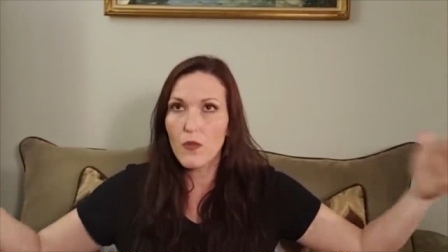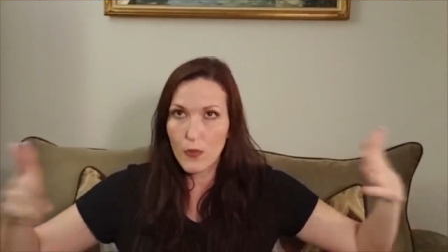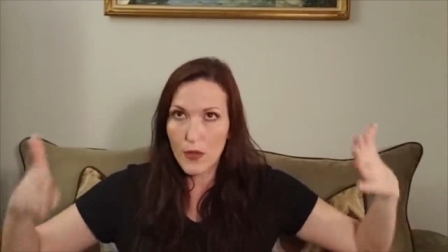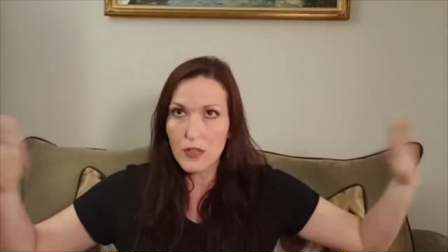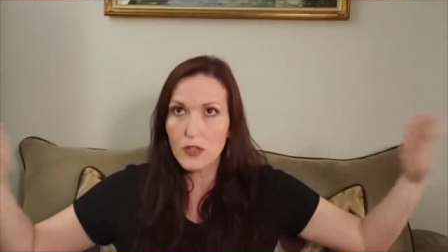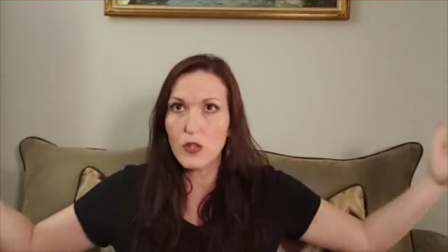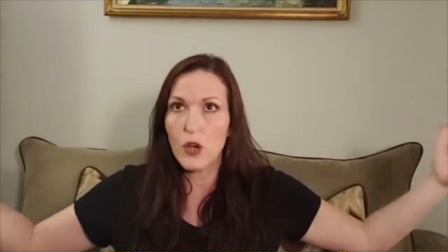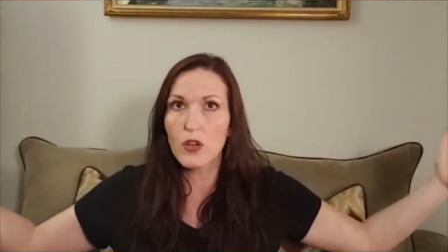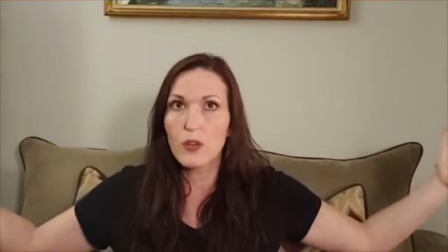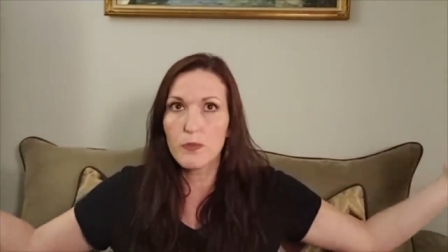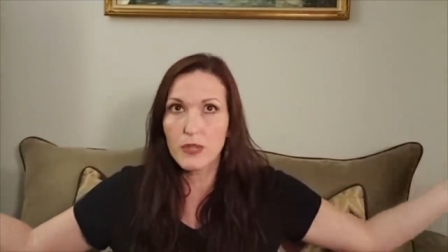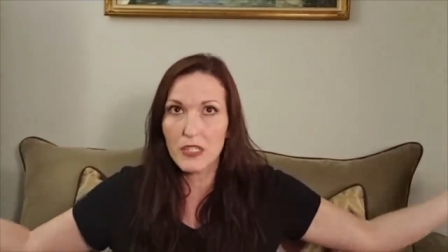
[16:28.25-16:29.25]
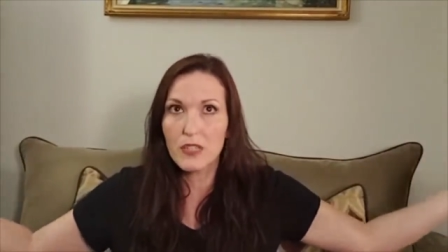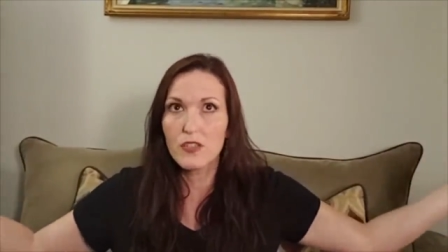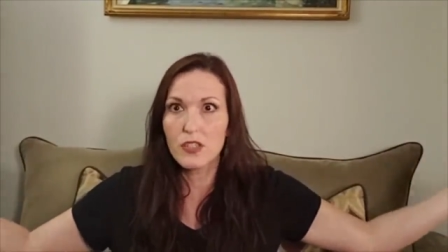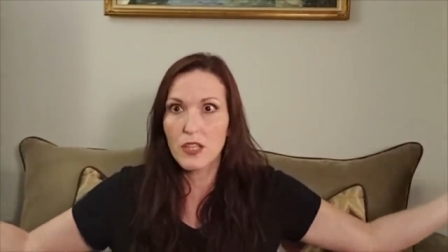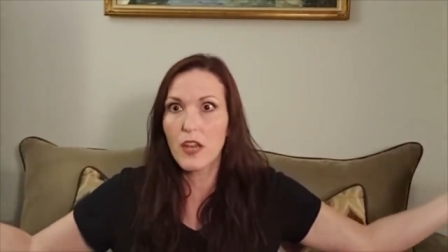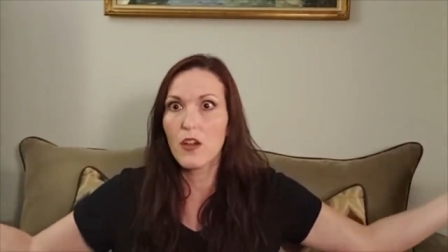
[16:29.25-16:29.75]
things on a big
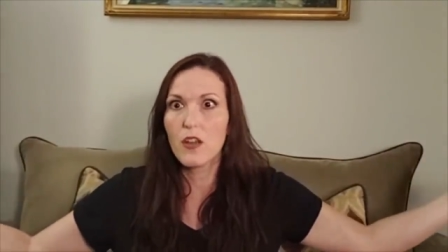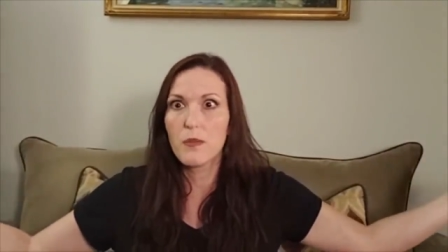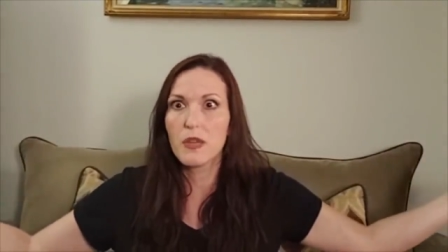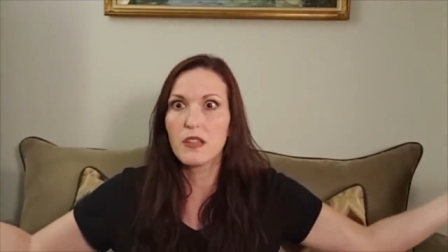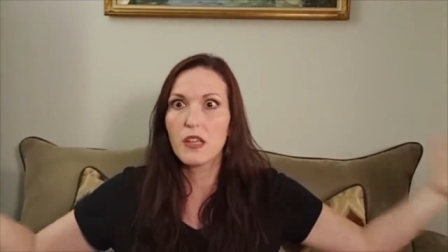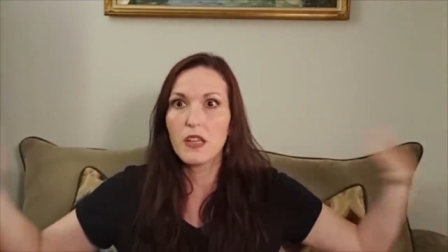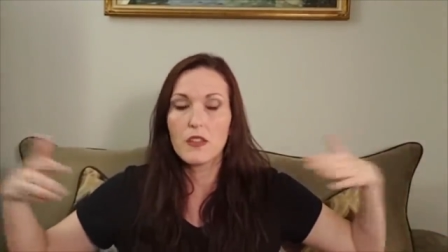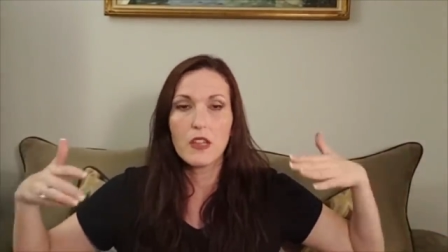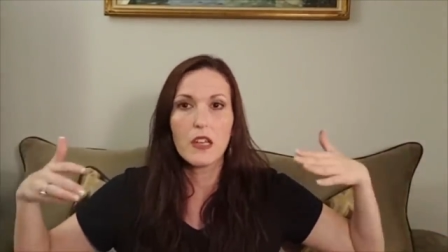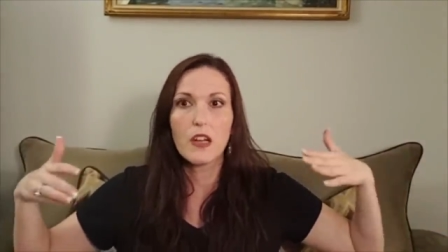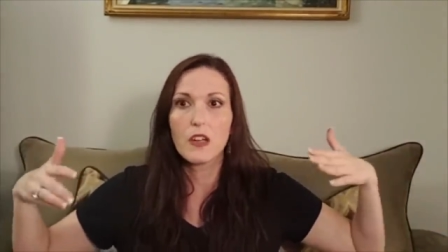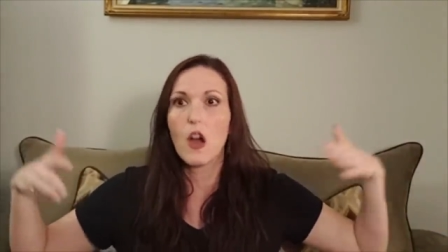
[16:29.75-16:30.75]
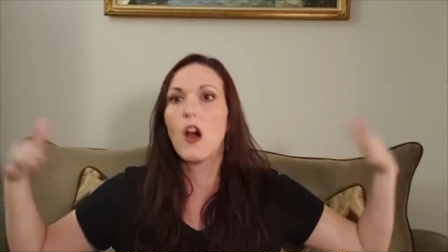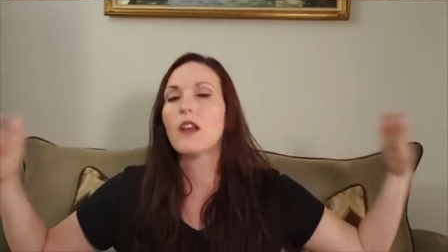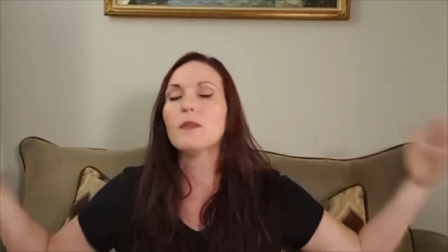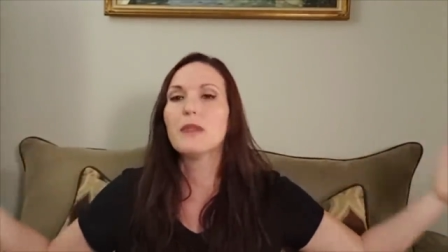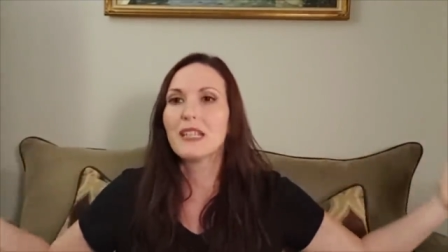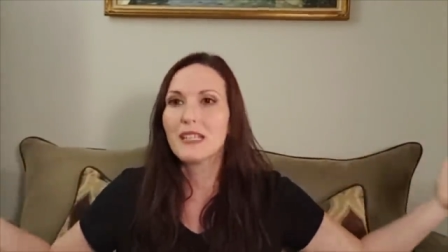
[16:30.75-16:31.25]
scale. I mean, the, the
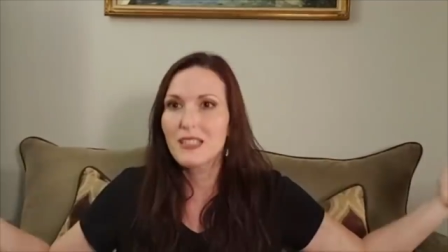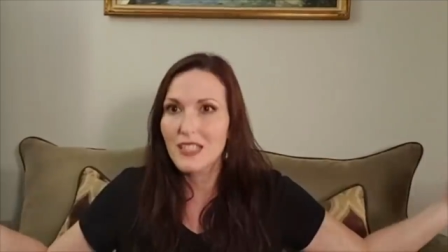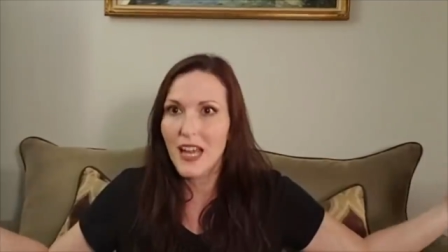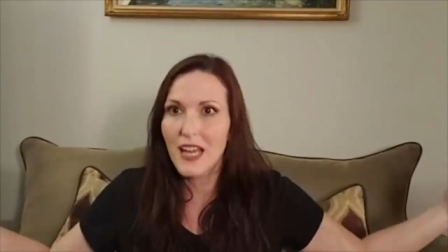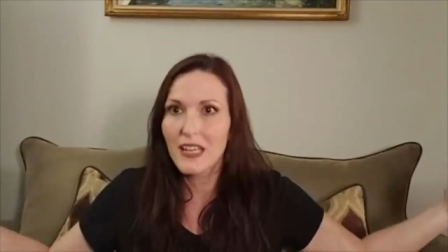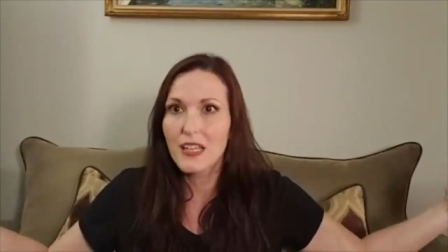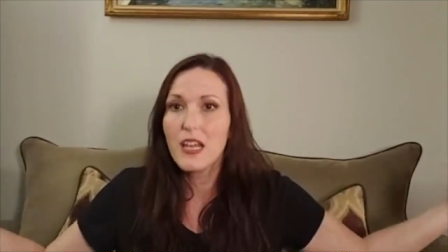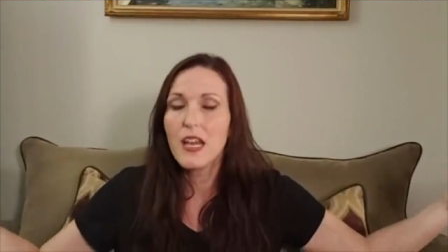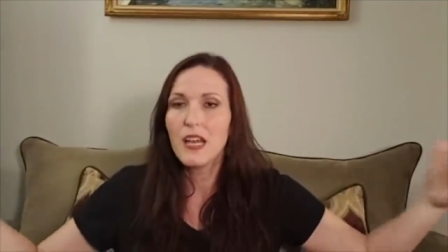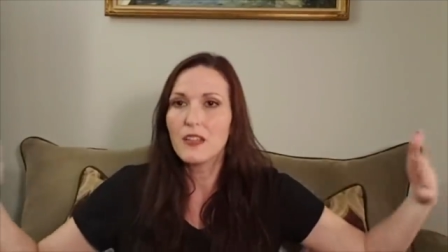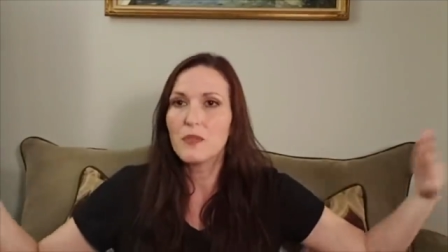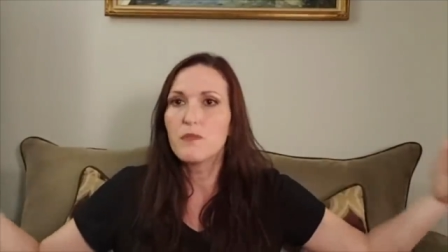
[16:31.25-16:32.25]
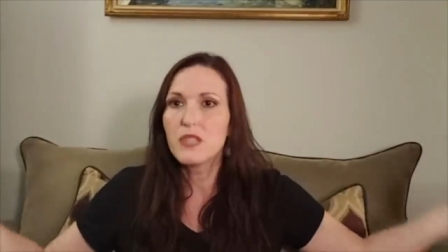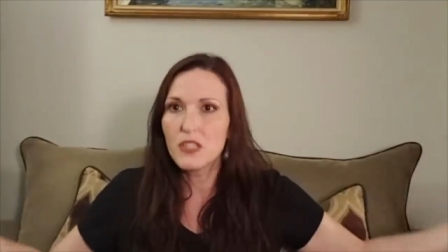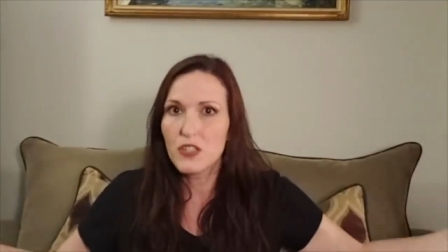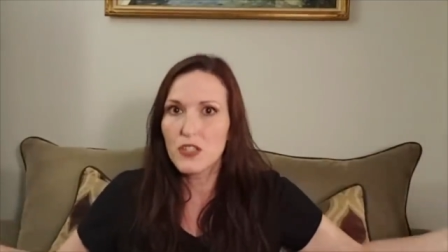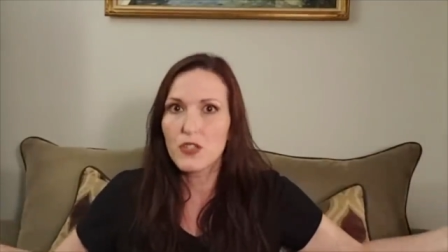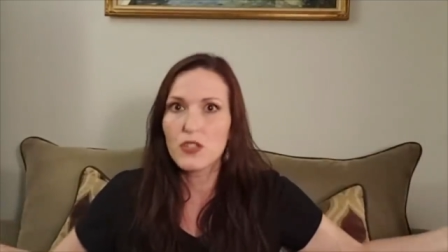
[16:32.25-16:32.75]
economy can tank and the
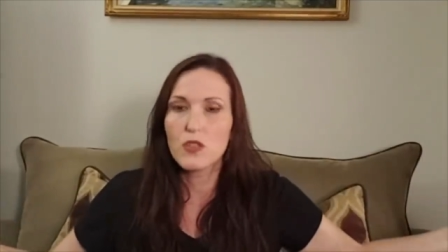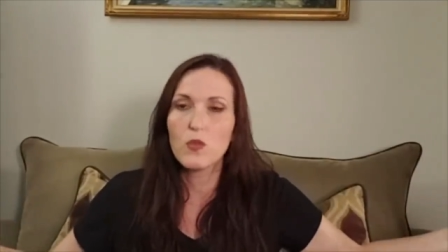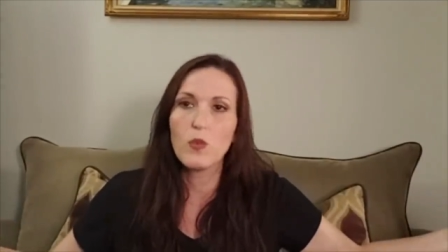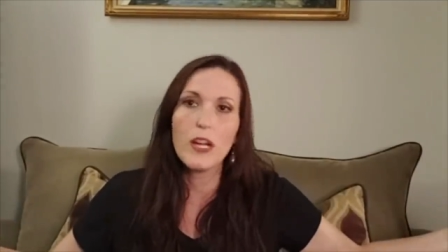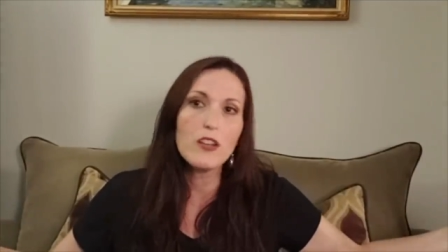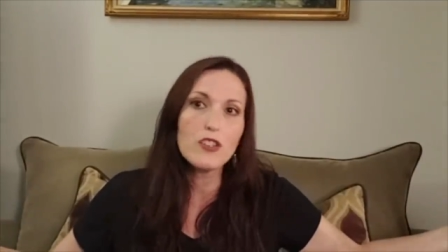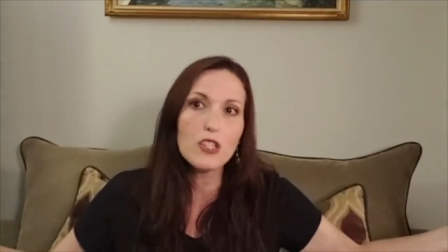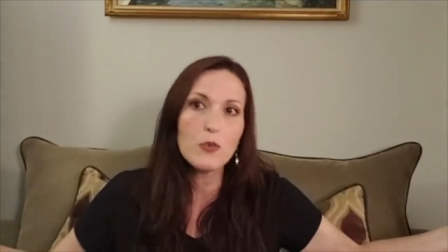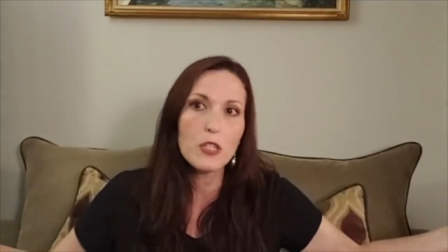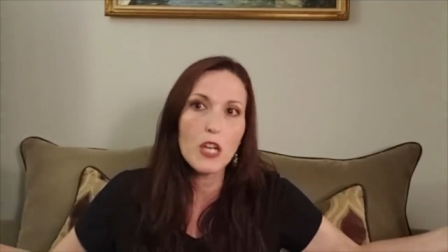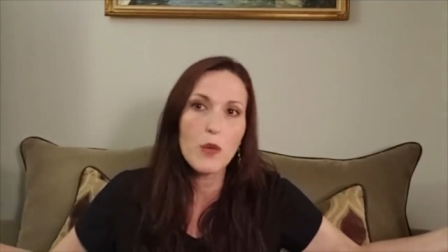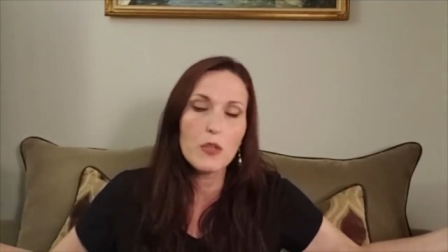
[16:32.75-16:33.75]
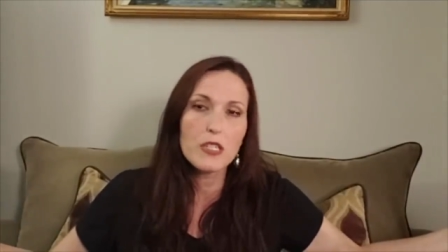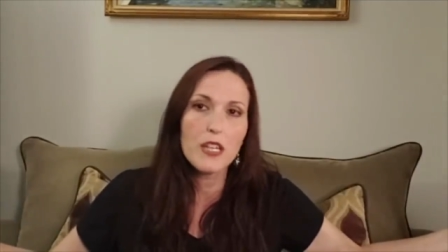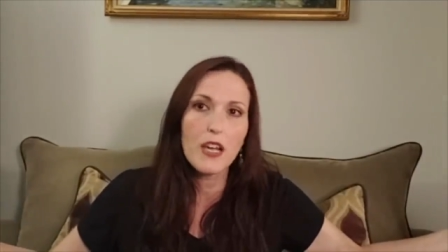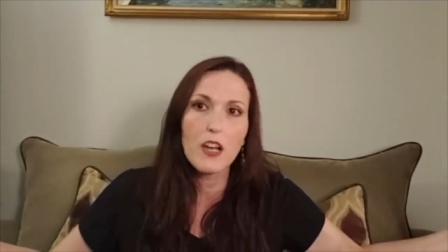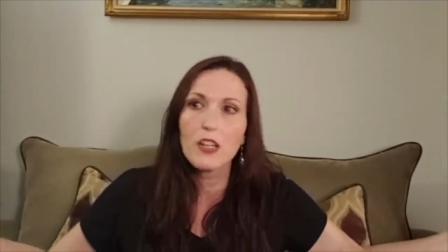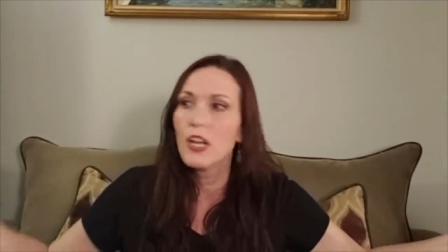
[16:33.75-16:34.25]
businesses around you are going
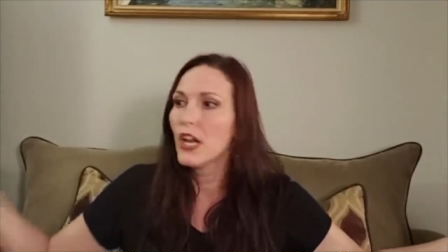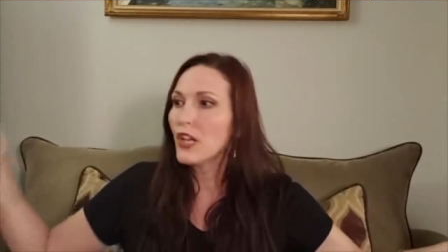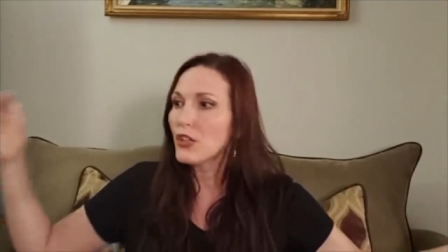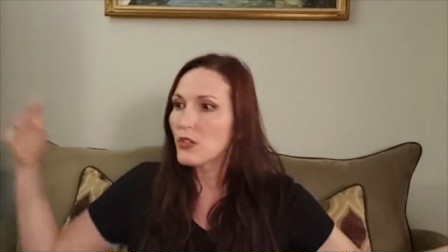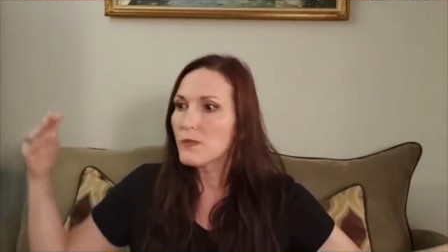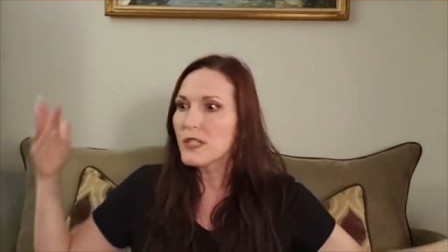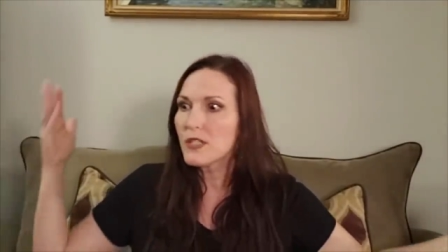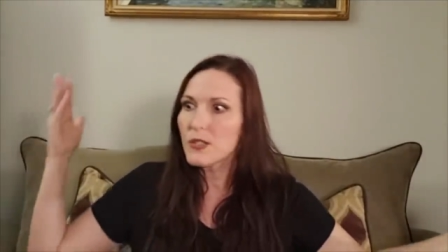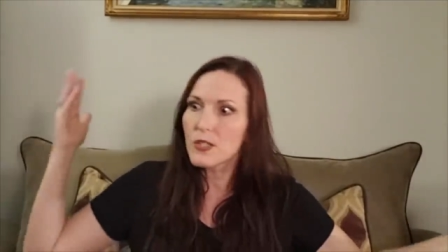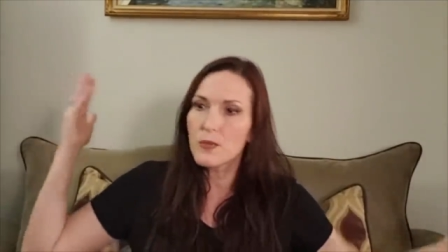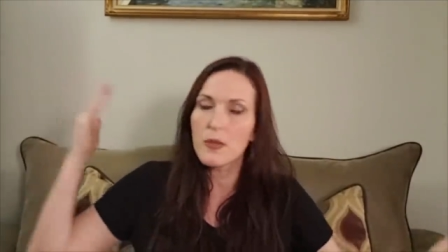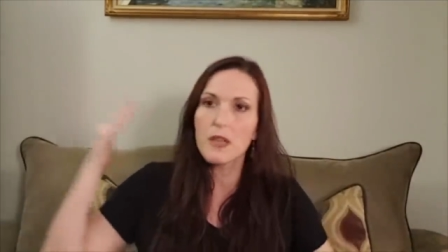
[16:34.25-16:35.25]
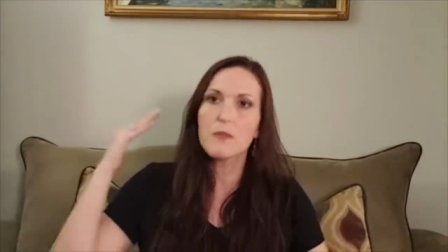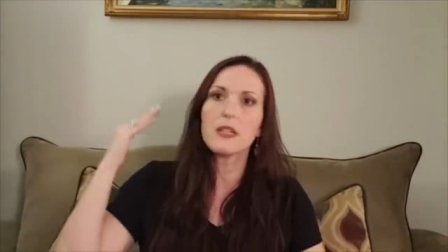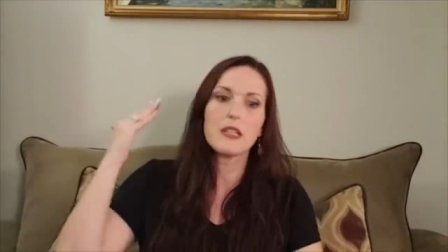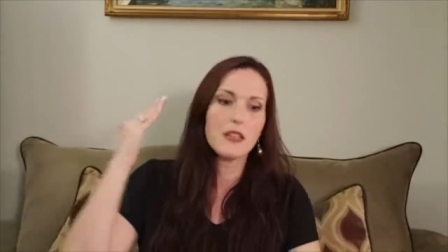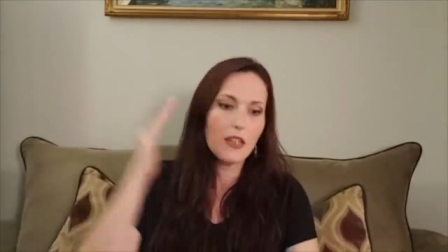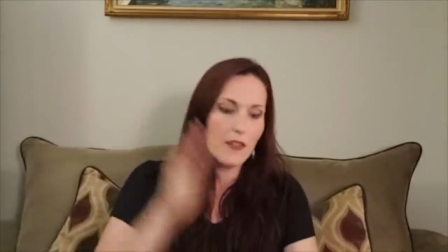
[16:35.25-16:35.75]
down and your business might
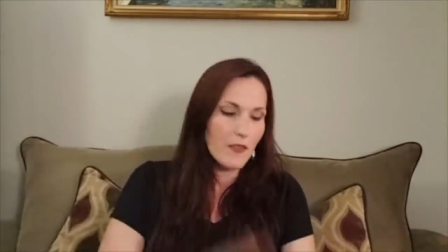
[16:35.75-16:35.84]
be